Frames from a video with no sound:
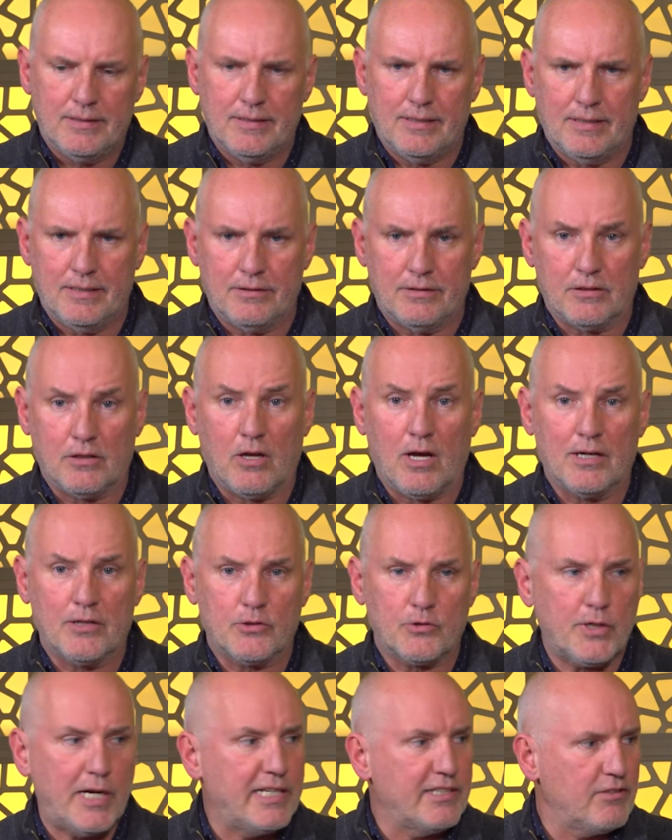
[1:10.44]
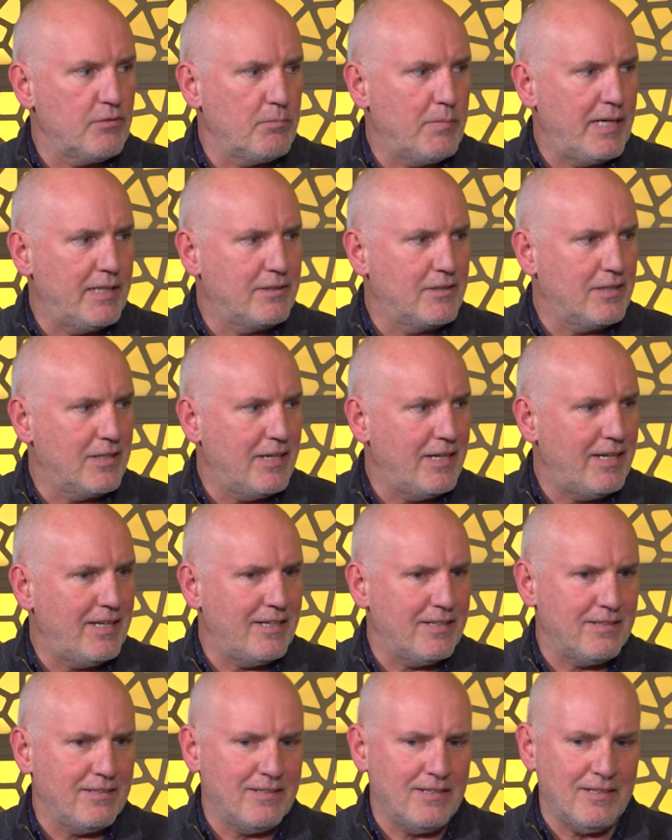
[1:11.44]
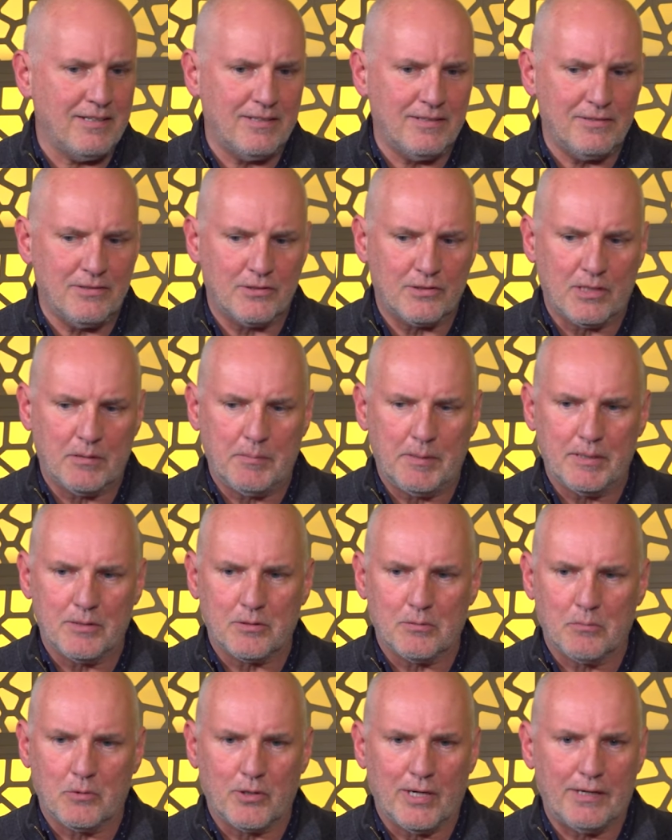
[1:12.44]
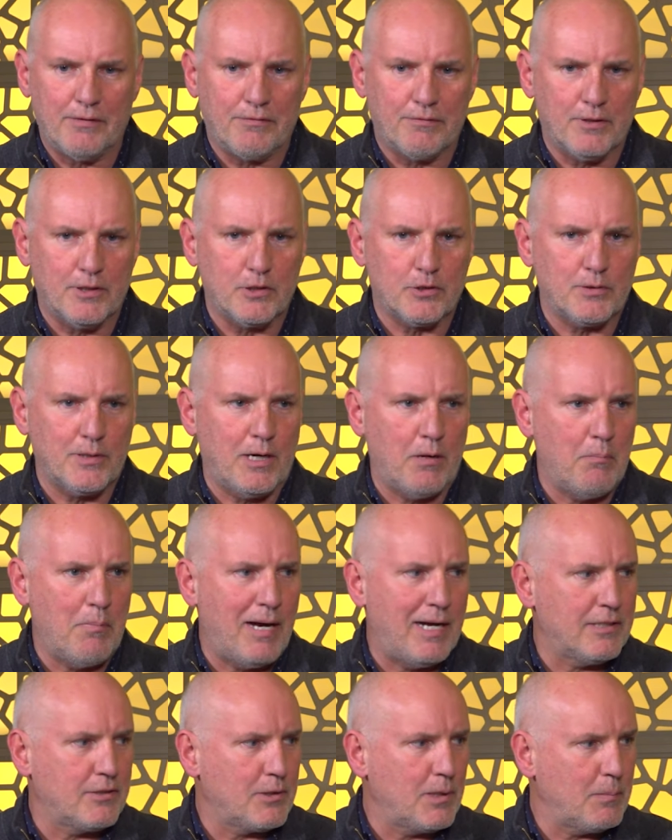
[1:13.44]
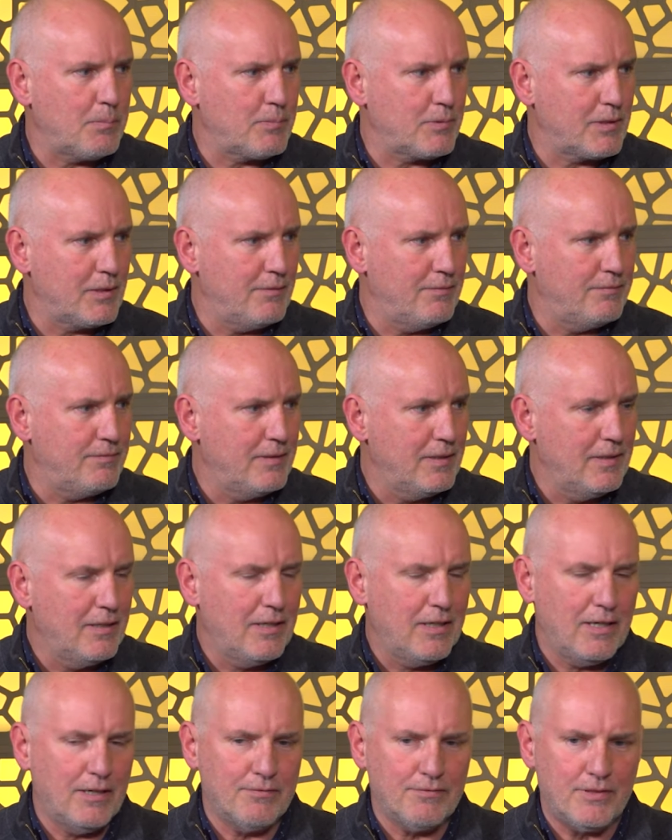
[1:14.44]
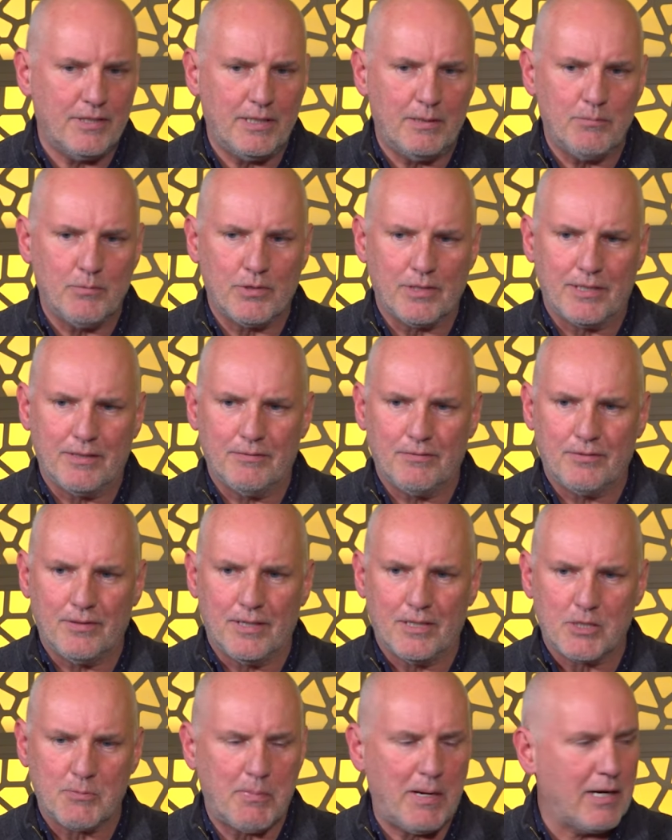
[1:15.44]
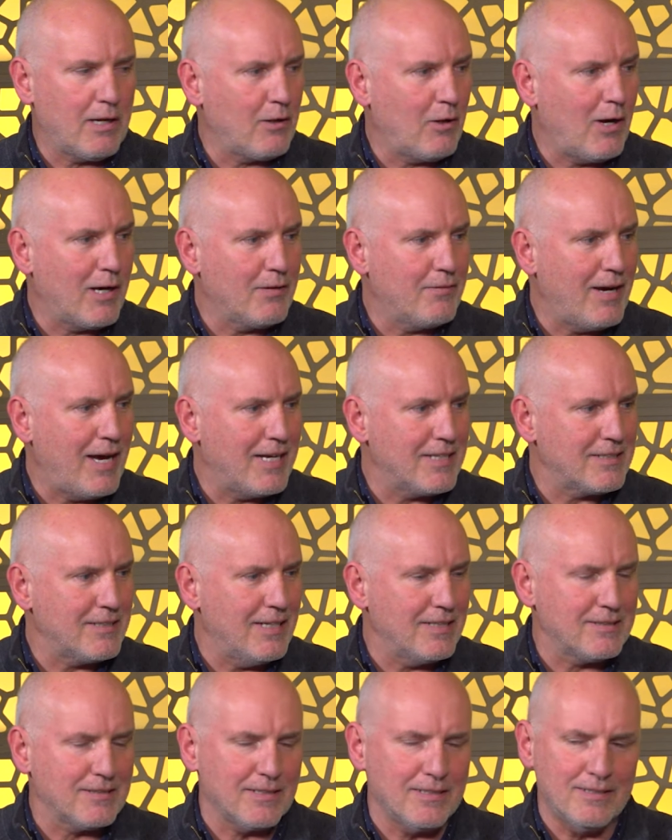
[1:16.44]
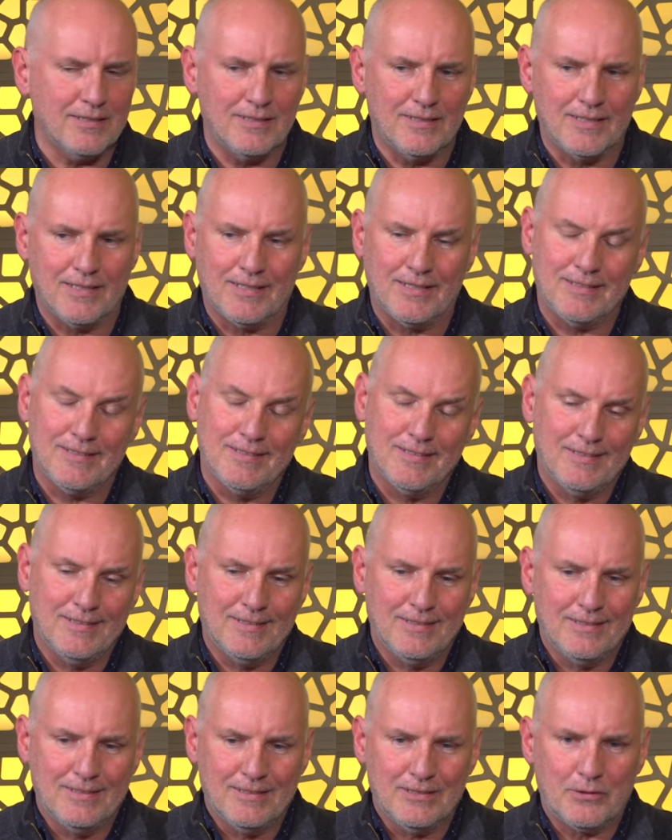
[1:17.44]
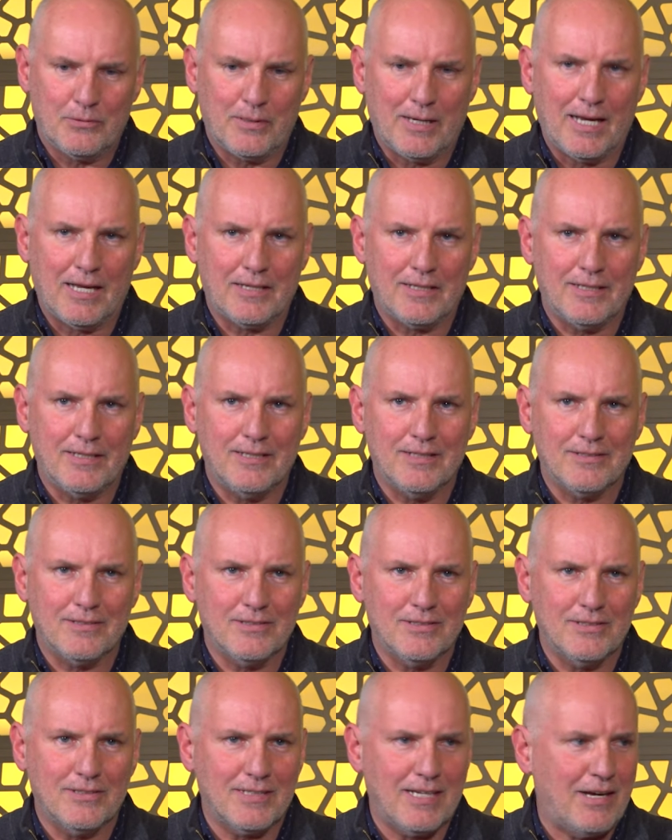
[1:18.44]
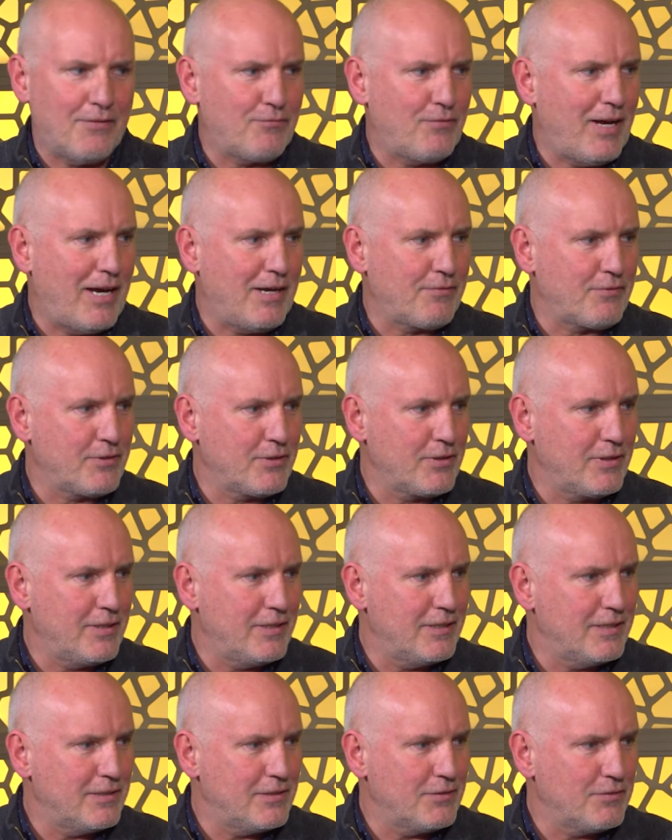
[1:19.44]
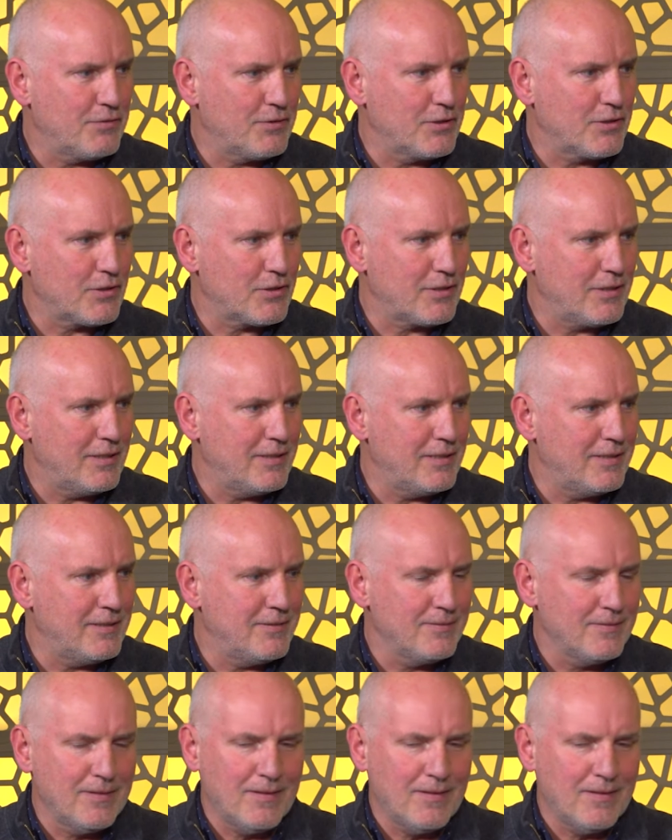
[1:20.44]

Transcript: uh, there are a lot of trades have made today, and uh, there's going to be some great first round matchups of of teams that have uh, spent a lot of assets, and uh, the reality is is af- after the the first uh,